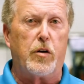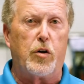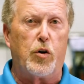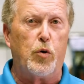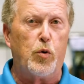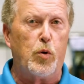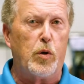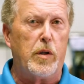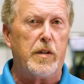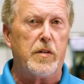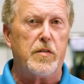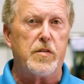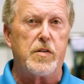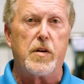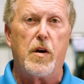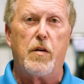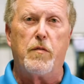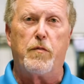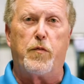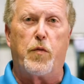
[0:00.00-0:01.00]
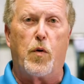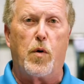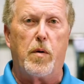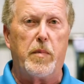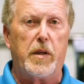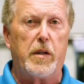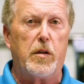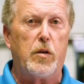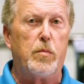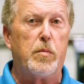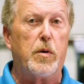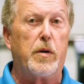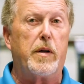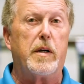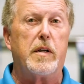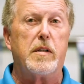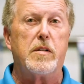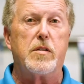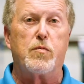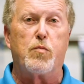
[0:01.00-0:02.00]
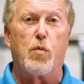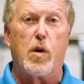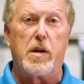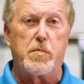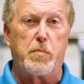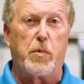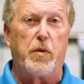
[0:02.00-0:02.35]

coolants, forming lubricants, rust